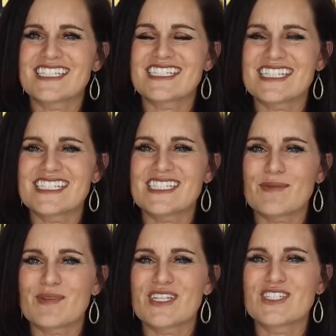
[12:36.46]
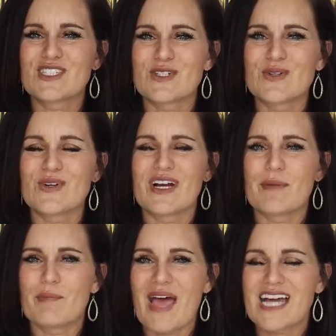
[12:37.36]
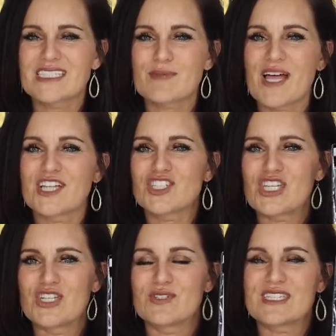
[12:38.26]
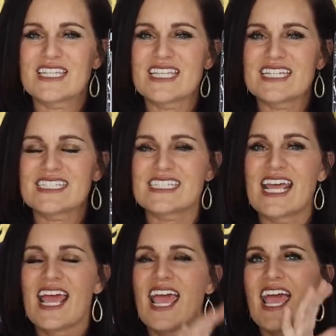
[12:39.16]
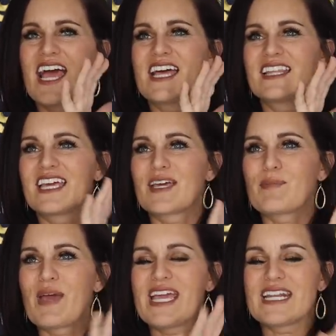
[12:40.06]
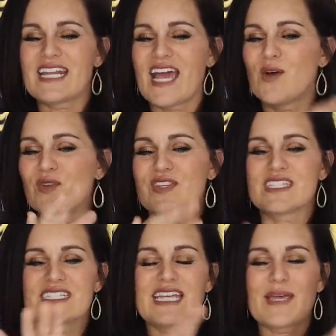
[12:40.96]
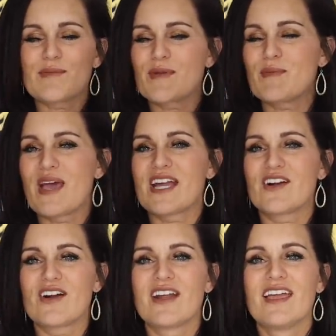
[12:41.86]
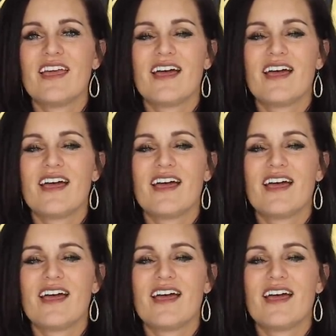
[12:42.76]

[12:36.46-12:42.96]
to see somebody do a backsplash using this and like paint it out in the same manner.